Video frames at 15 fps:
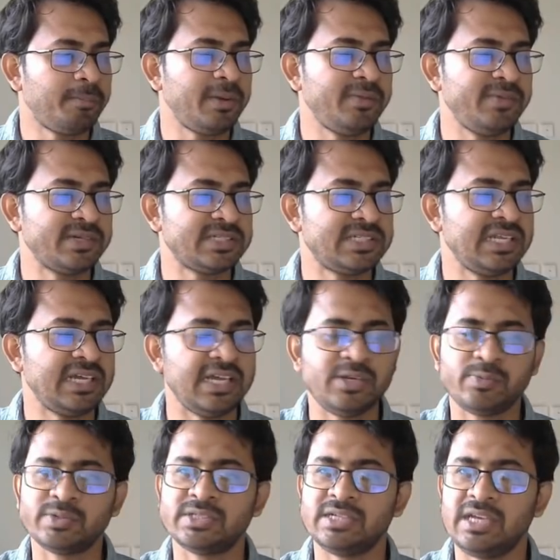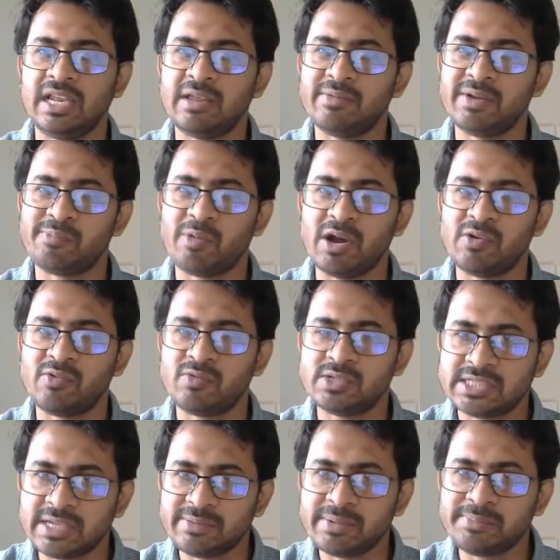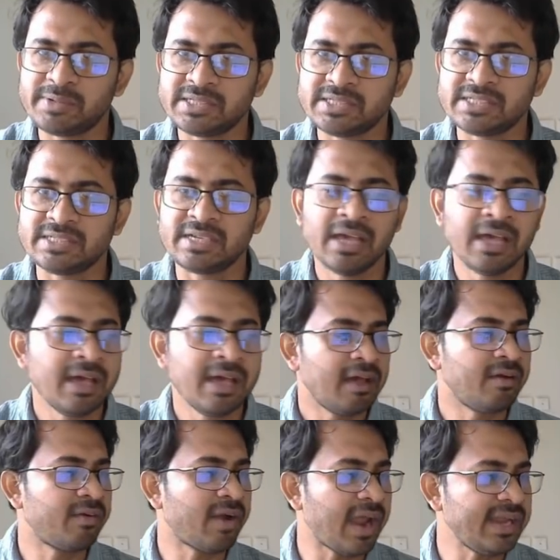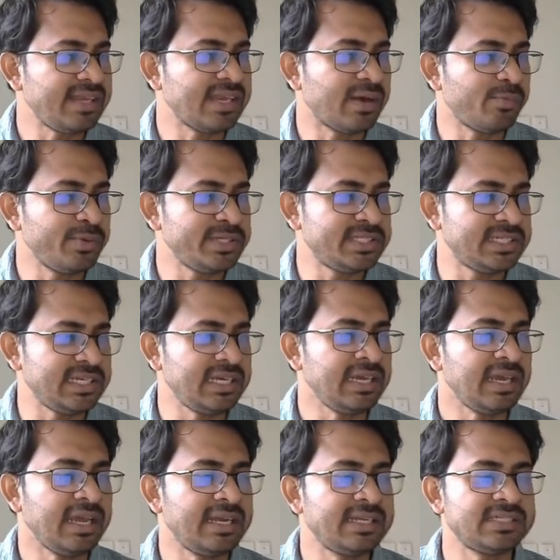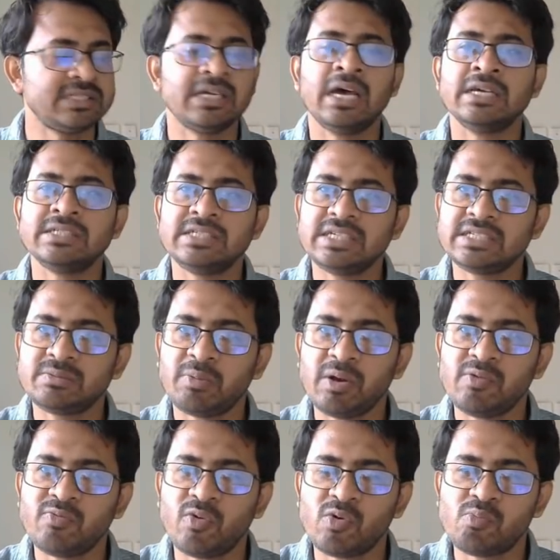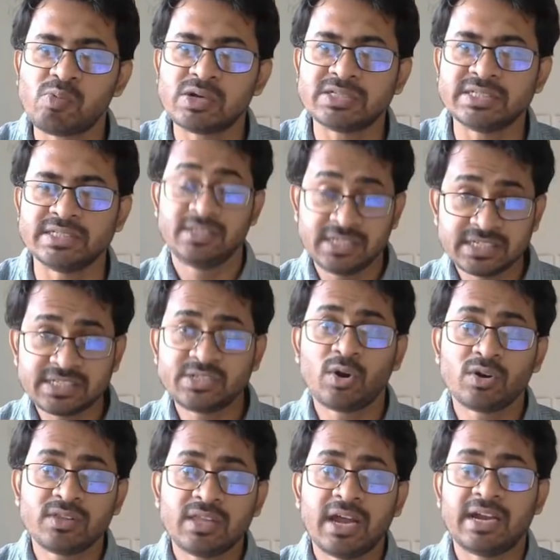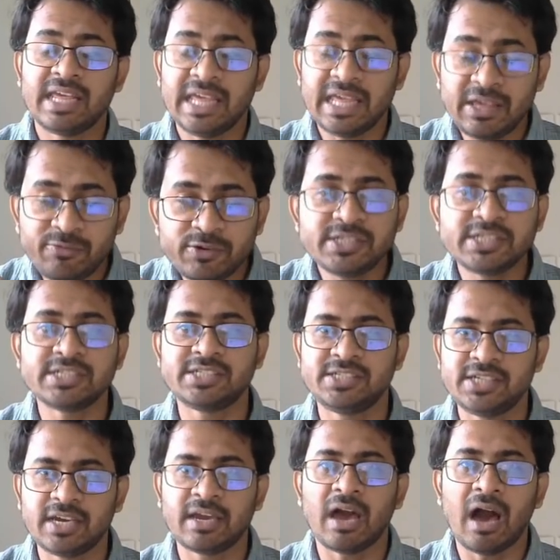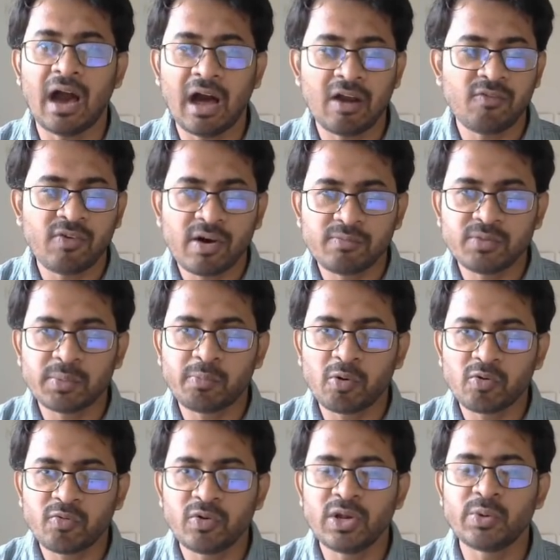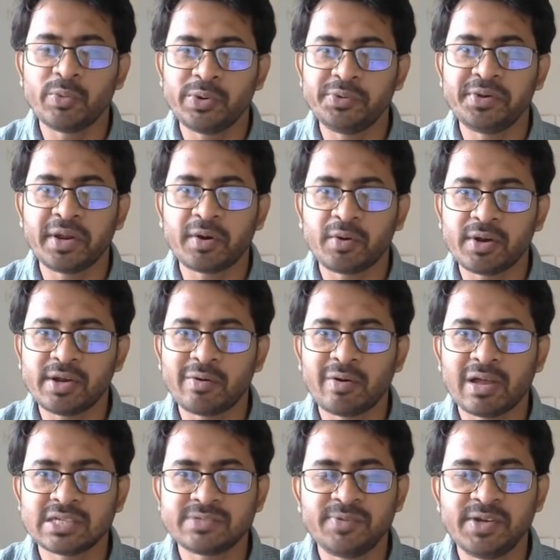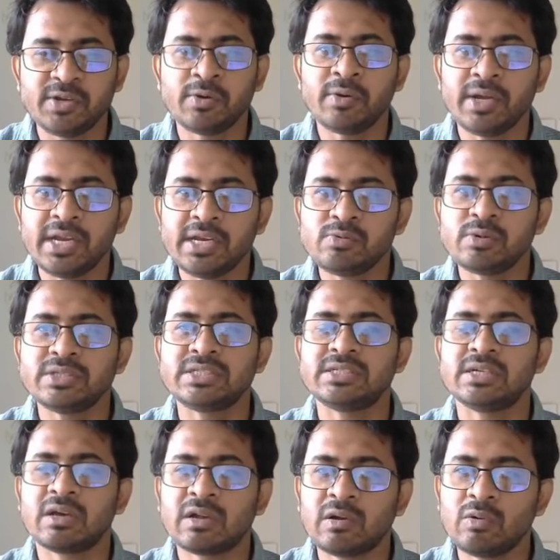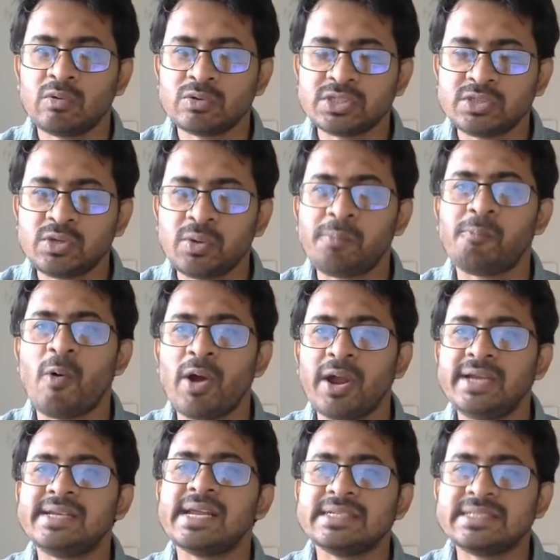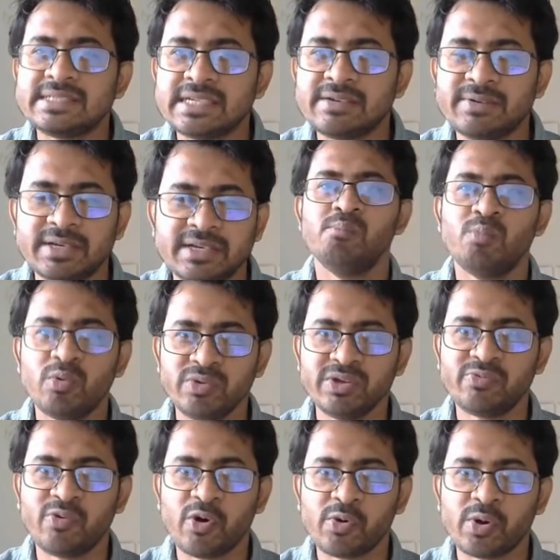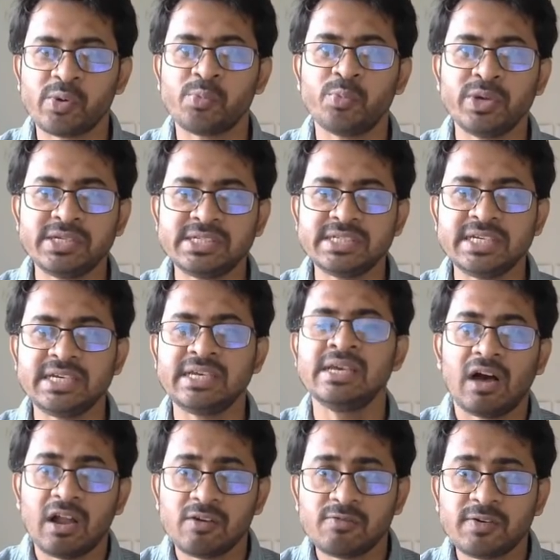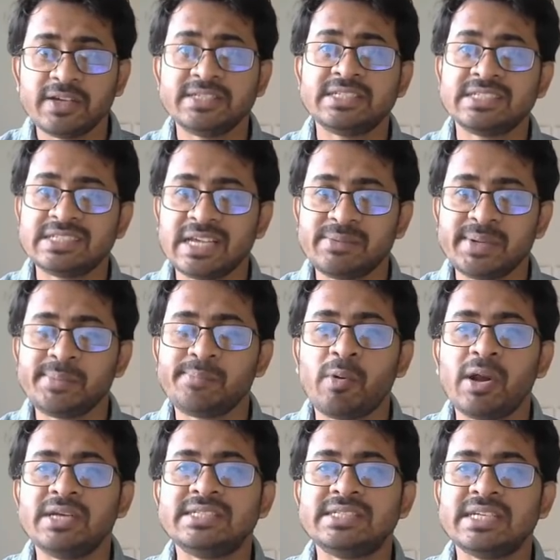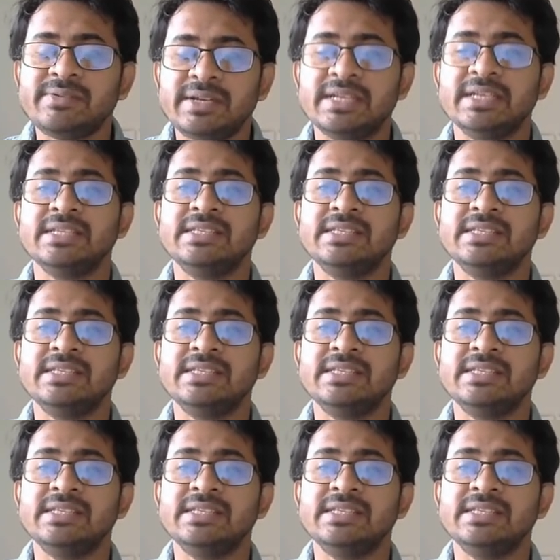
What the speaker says: previously it was 11.7%. Right now we see it is 6.4%. Just not that. If we just check alpha of the portfolio when we recorded our last video, it was close to 0.7. Moving forward, we see alpha is 7.7.